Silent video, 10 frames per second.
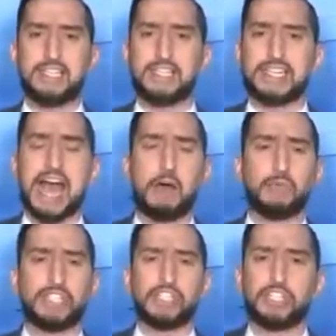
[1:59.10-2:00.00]
is
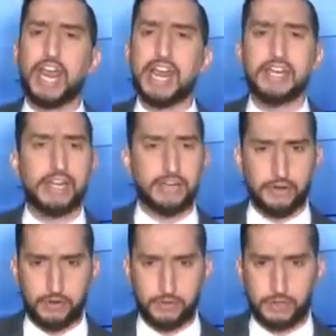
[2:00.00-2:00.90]
outstanding
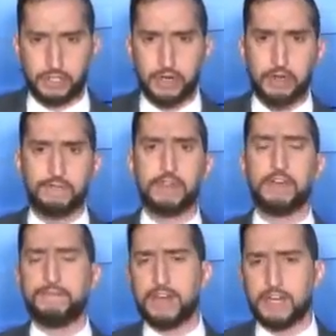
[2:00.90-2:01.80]
news for the
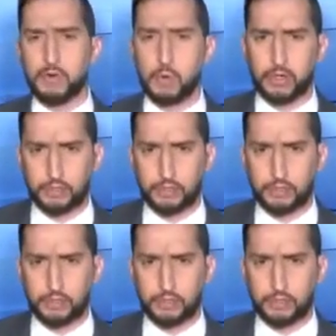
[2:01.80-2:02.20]
defending world